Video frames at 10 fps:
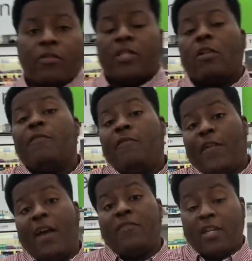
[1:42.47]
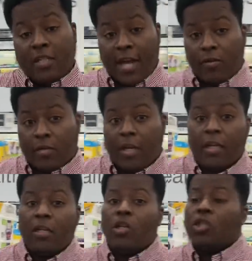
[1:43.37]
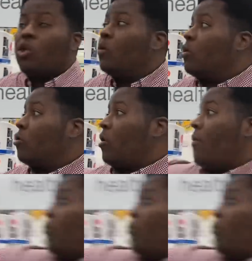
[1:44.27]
sale for $5.99, okay? So we're gonna grab